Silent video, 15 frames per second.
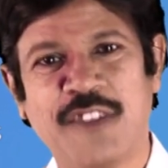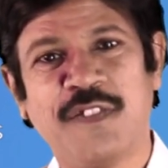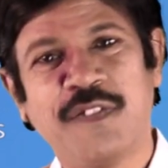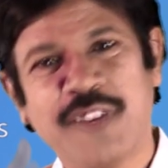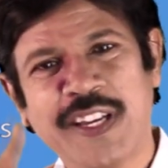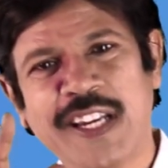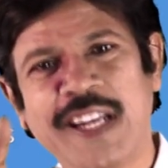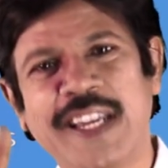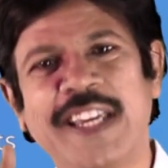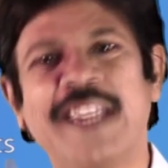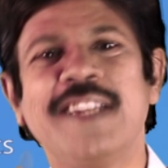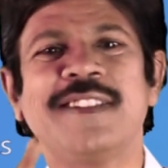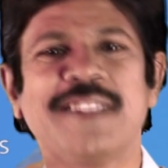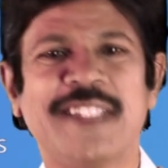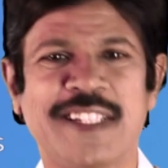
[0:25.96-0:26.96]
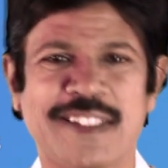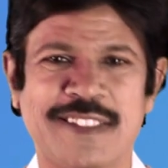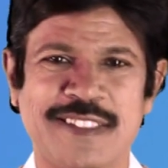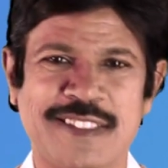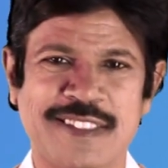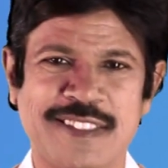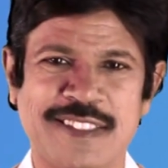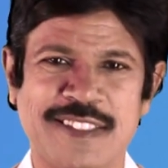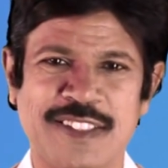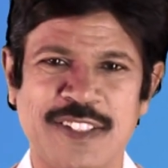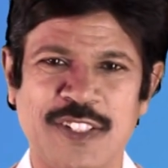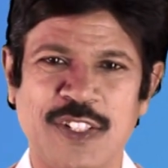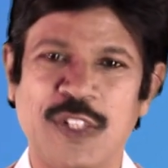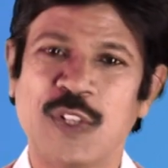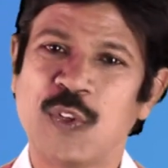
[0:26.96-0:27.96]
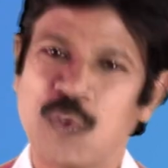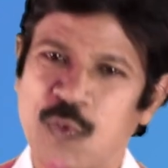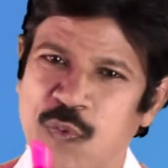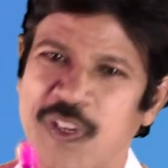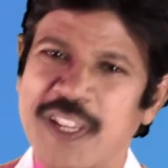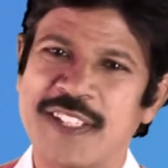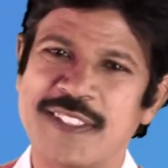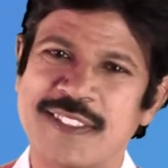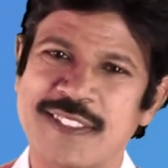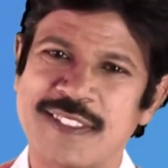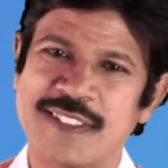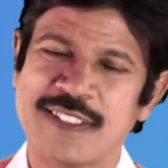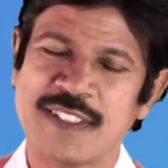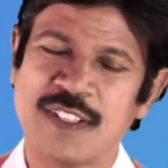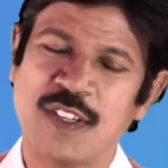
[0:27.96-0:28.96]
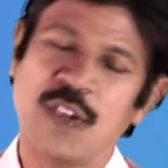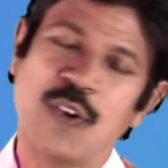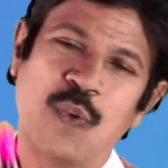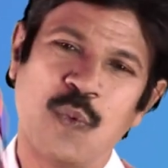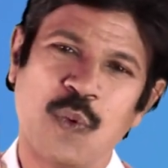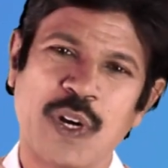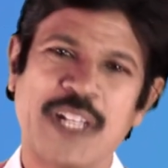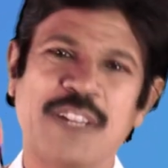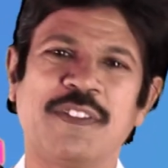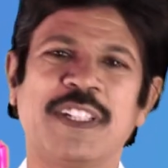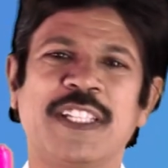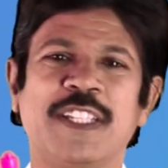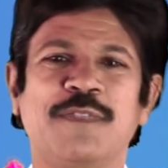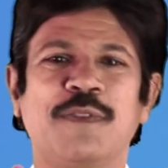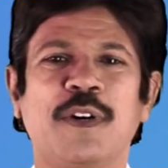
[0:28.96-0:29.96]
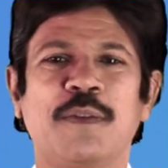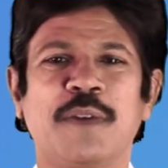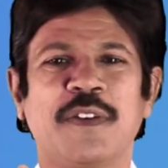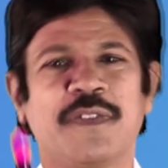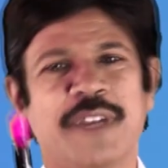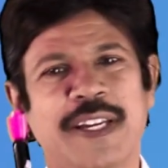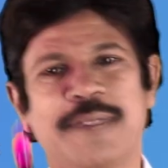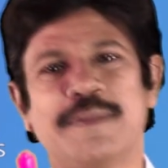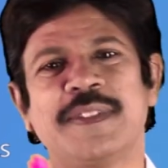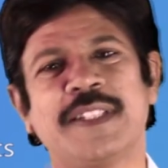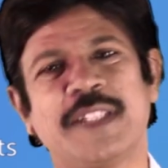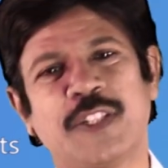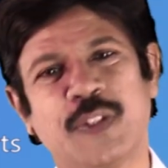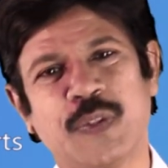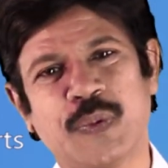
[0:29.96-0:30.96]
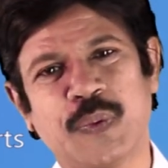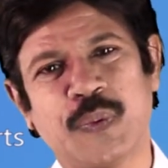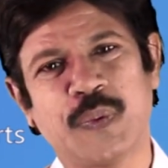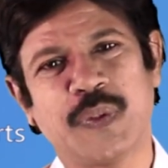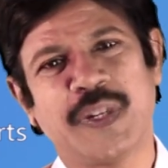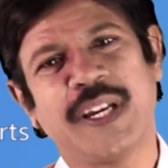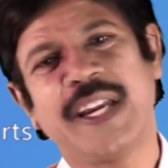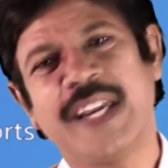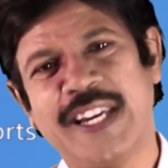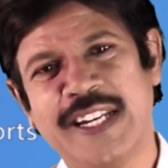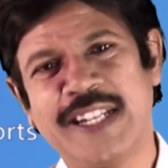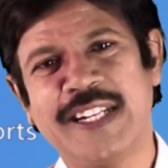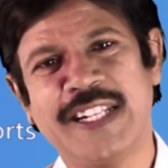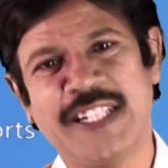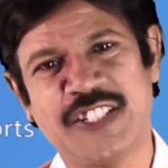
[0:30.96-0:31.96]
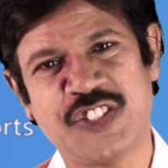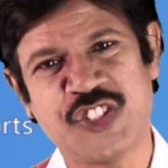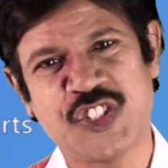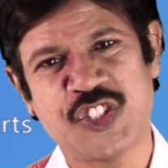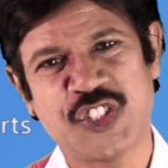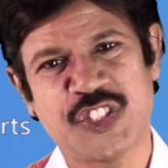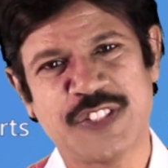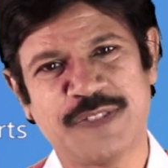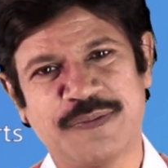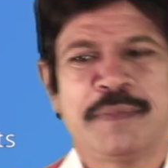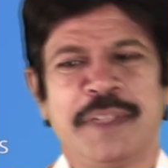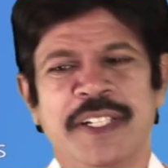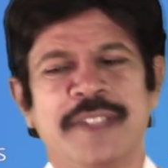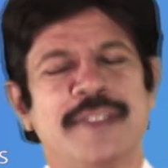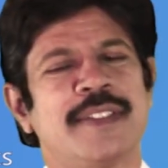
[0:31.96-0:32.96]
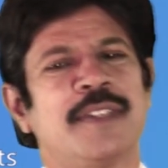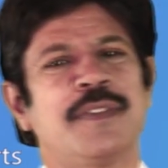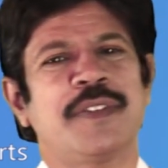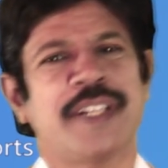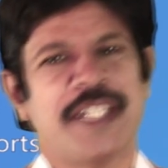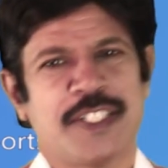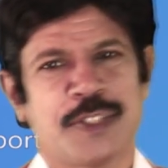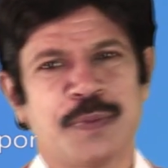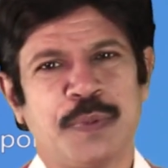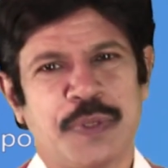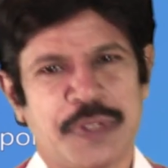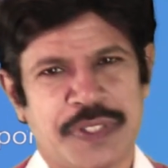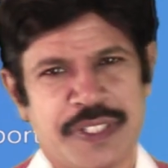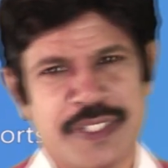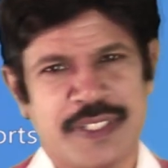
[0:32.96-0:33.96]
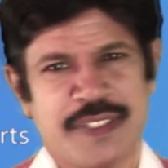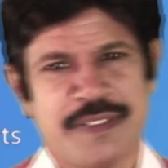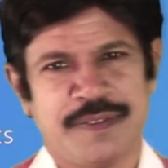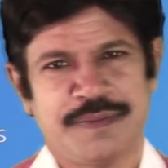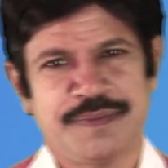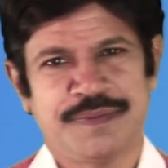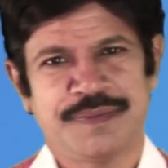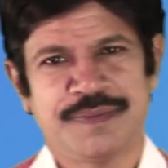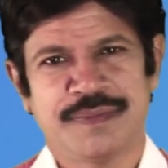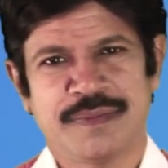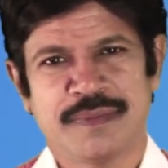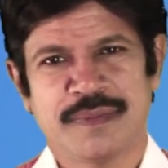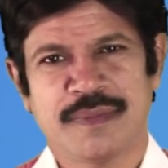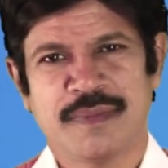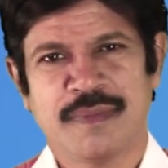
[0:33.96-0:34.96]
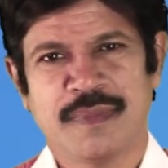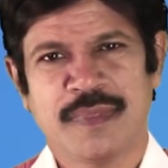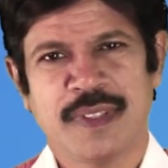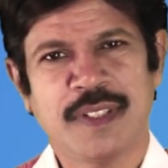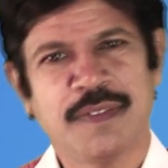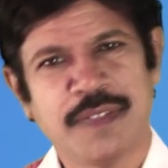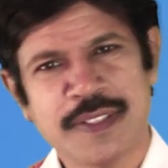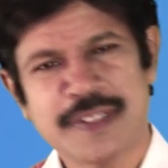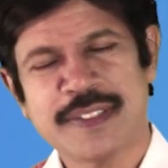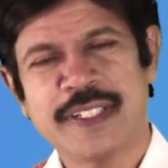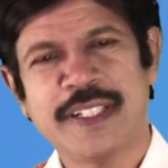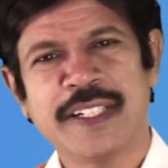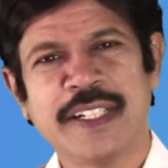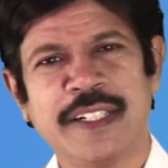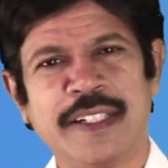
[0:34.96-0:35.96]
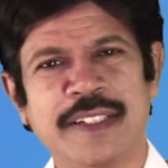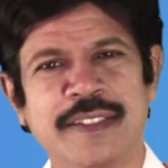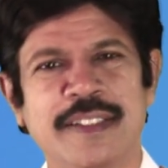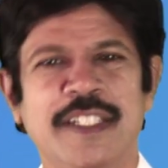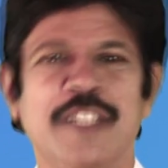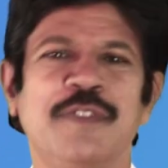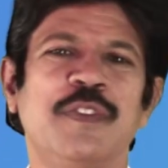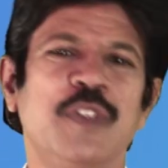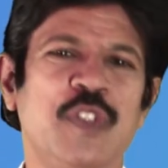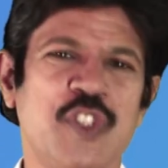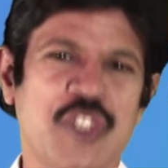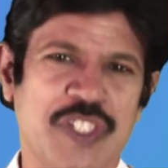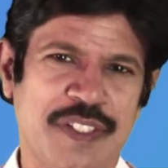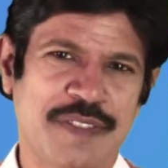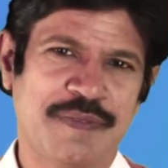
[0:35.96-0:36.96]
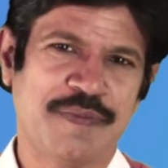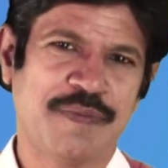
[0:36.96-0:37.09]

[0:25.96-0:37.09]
feel easiness to face whatever the form of MCQ in Neet. Means of transport. The first heading it is the diffusion.